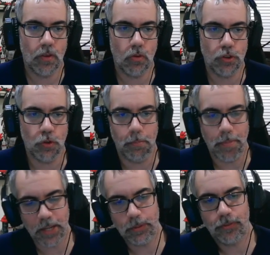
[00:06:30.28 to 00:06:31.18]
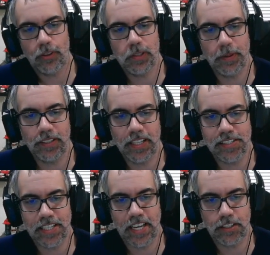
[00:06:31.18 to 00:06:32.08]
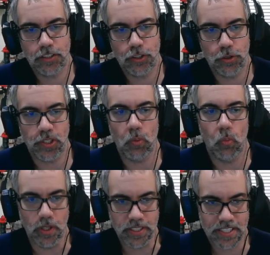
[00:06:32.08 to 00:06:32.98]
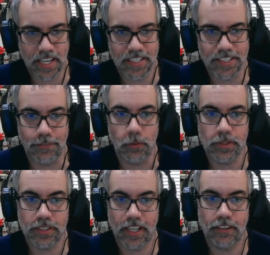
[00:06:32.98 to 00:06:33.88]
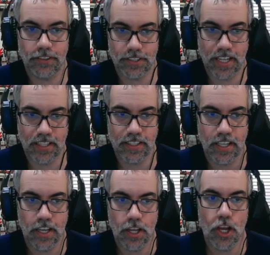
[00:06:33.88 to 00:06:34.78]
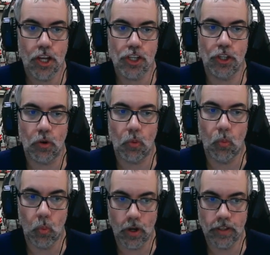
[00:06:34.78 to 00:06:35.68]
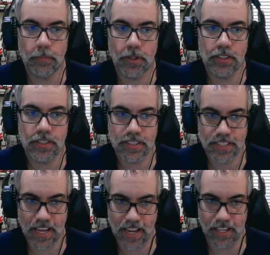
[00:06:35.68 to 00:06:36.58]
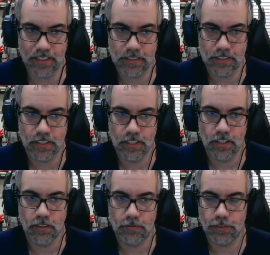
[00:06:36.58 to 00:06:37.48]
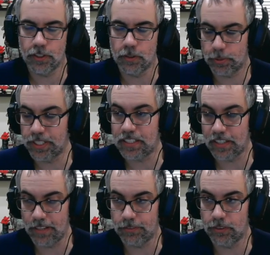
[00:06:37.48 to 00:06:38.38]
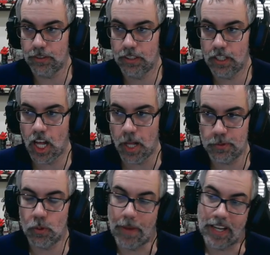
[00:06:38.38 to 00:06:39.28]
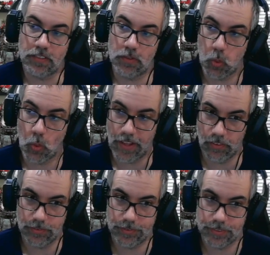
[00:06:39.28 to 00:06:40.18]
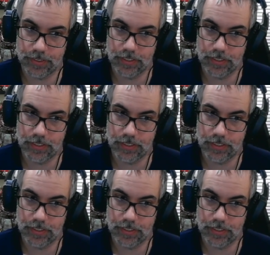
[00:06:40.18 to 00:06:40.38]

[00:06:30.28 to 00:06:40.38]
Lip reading: you may perform a spellcasting action using 1 stand as if it was a character stand. You're 1 per stand for your priest level up to a max of 12.